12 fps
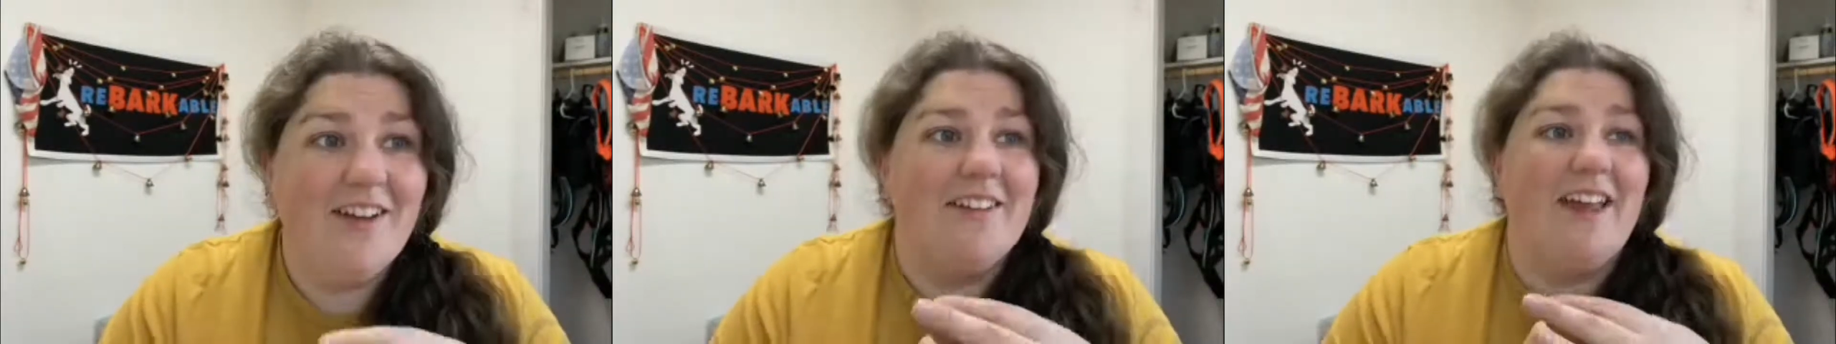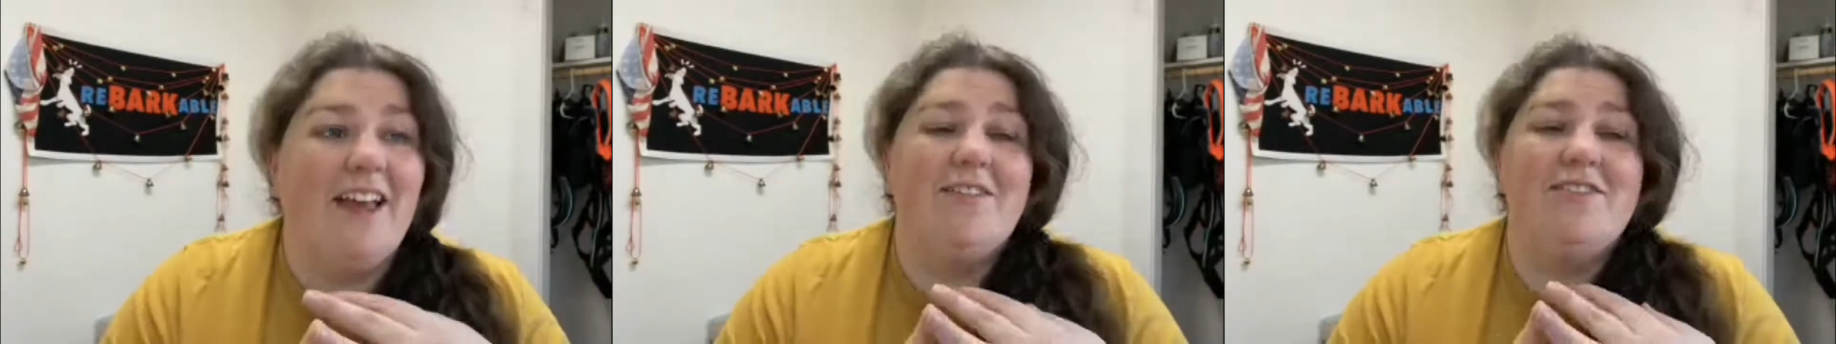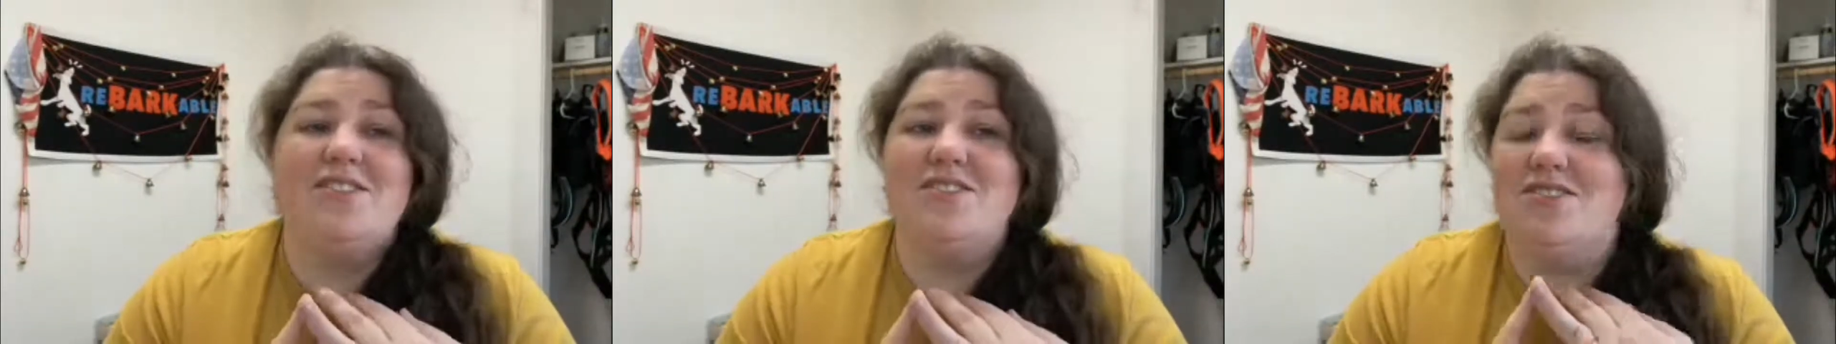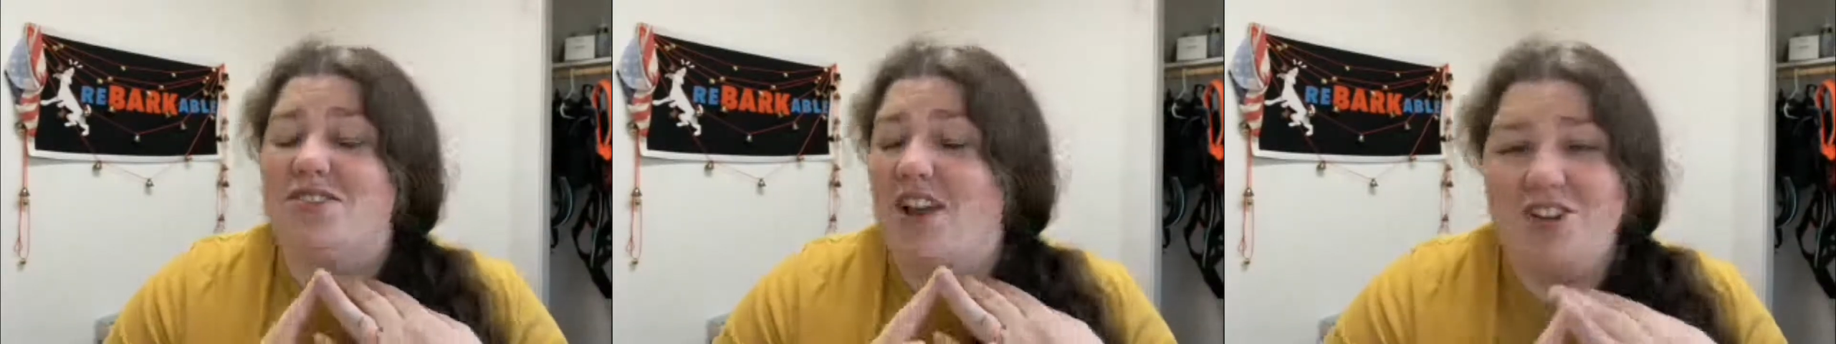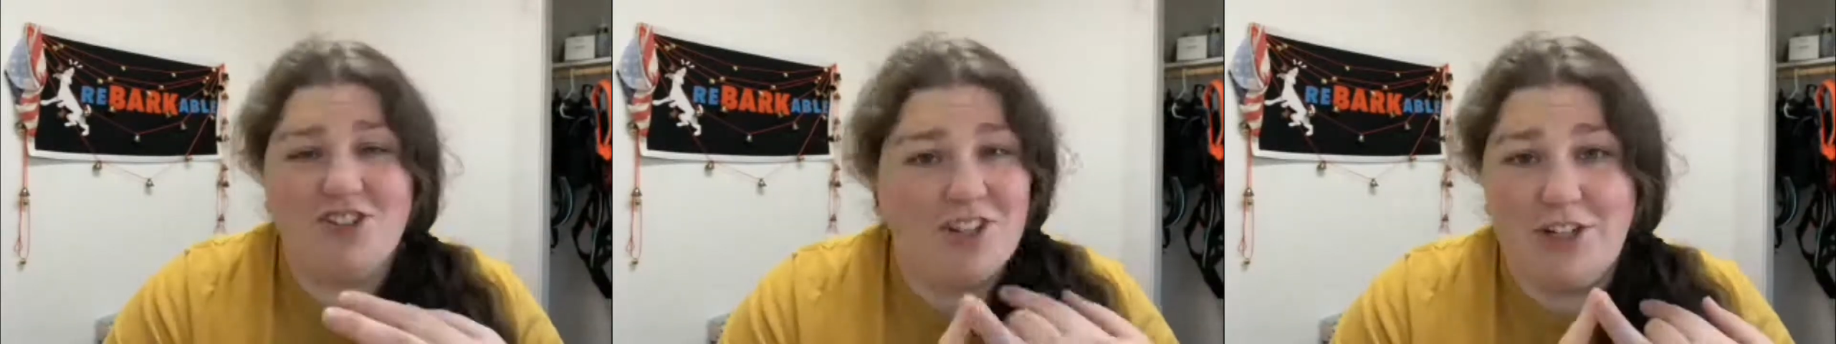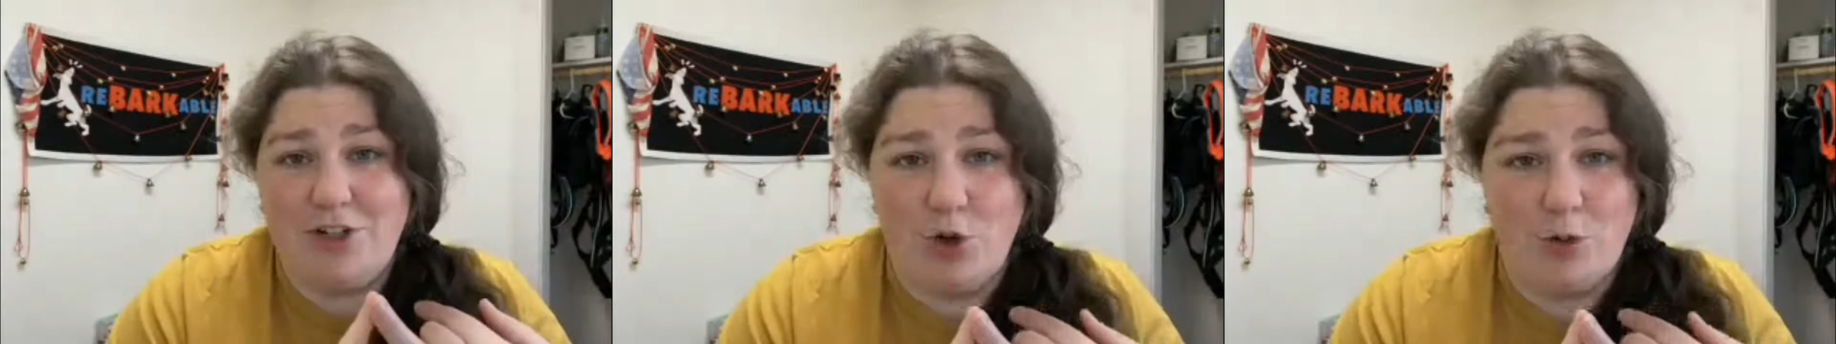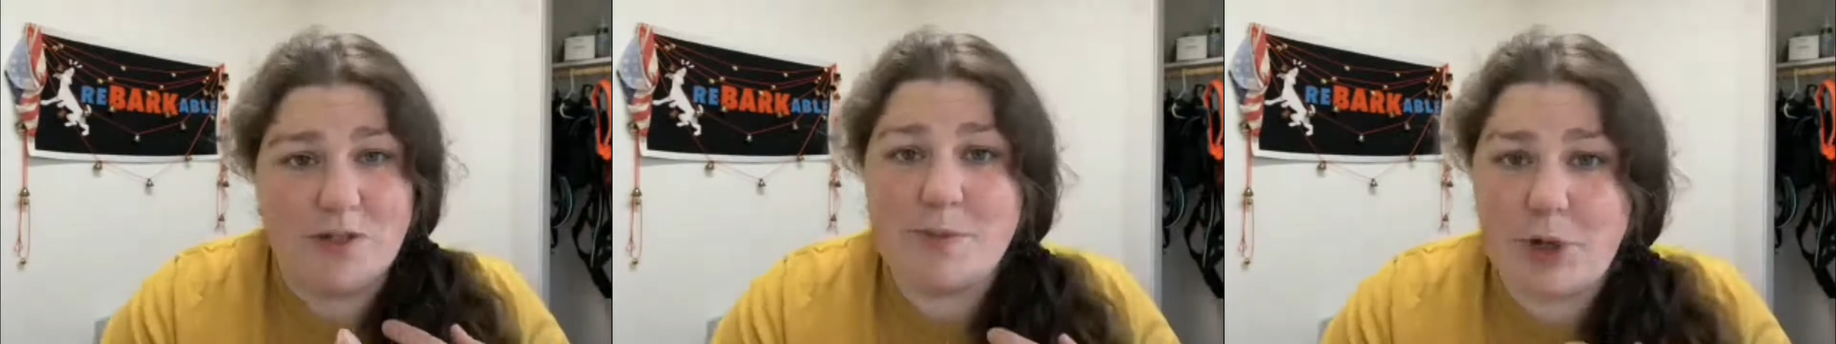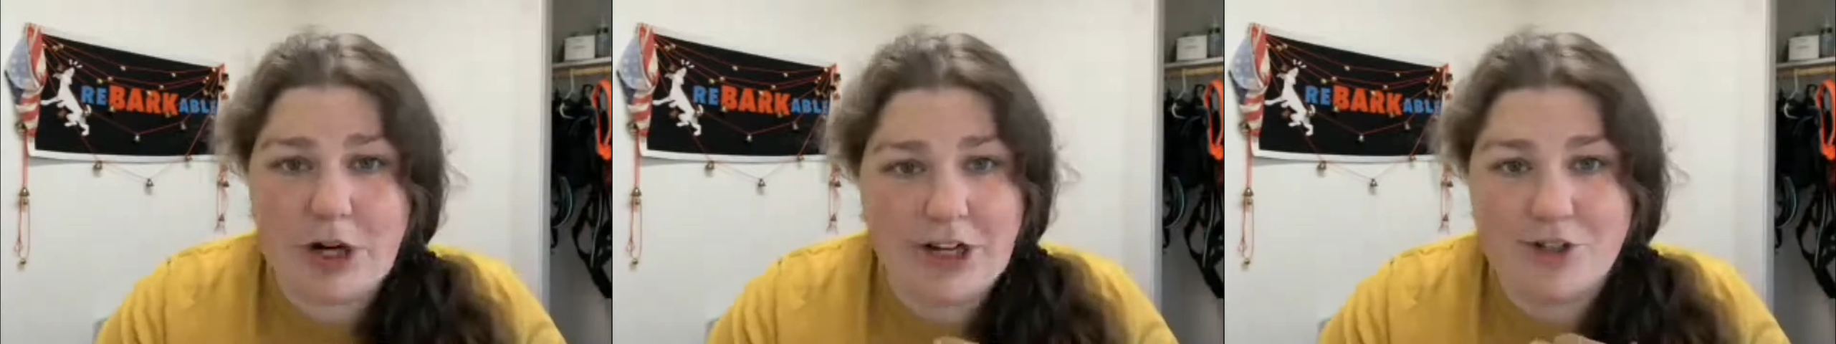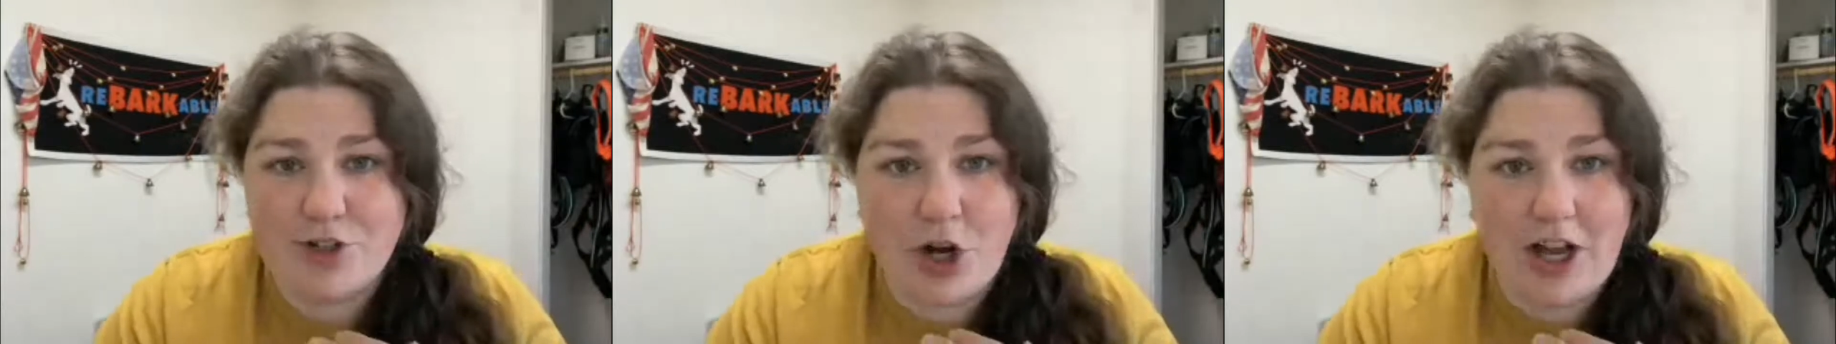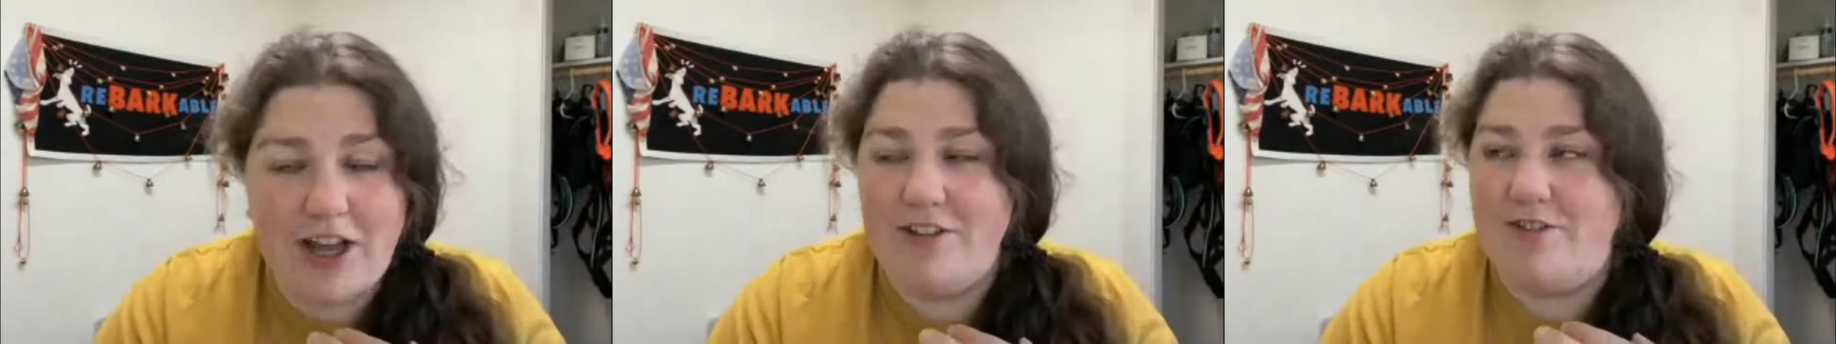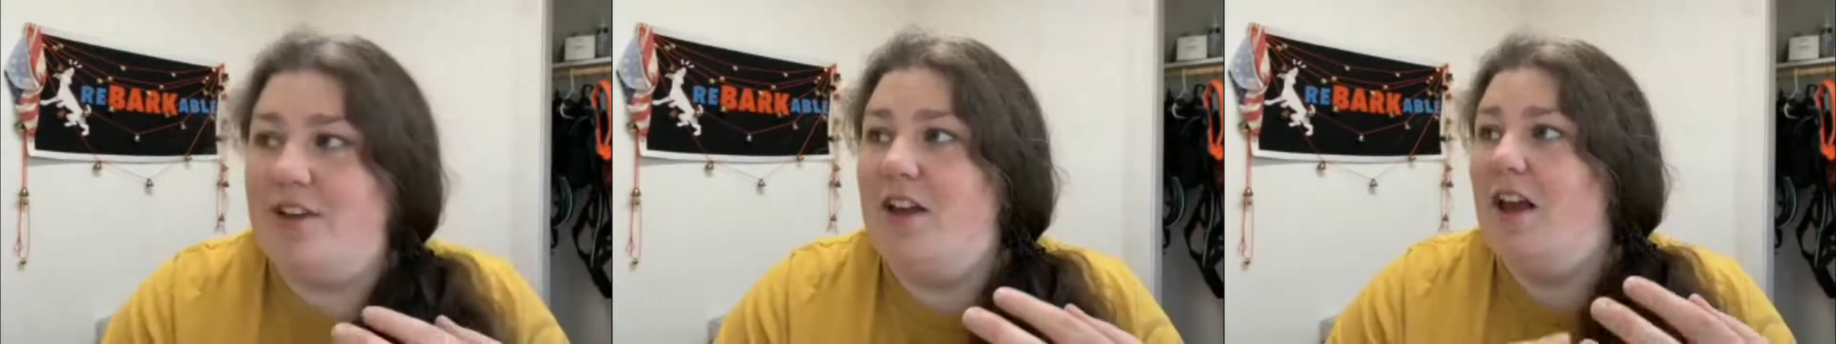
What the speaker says: They have such an enormous prey drive.